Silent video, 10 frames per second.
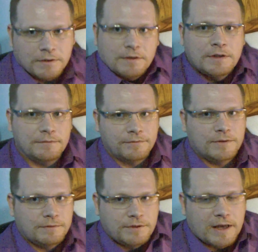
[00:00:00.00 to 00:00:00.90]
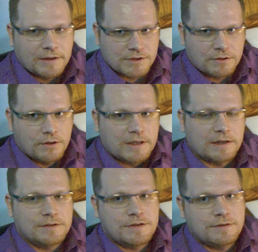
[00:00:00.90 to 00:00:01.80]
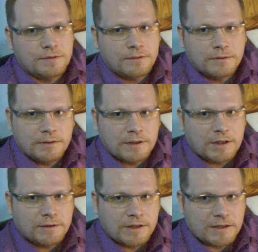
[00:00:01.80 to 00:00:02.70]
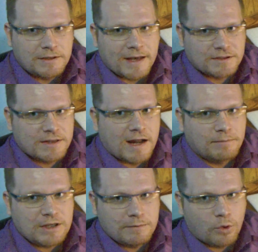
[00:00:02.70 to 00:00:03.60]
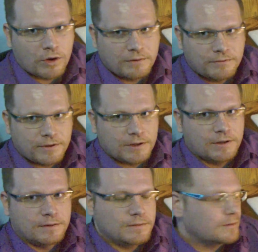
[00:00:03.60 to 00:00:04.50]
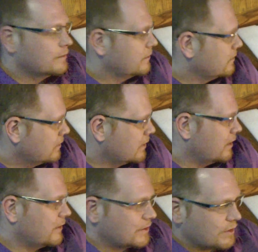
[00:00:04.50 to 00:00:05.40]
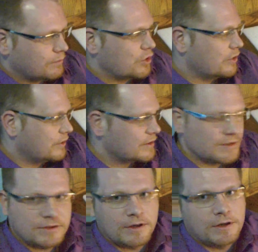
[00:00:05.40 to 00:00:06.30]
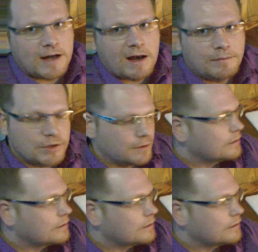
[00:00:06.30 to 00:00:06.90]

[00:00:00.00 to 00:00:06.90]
If you guys are looking to get a desktop keyboard for this computer, this is a good option.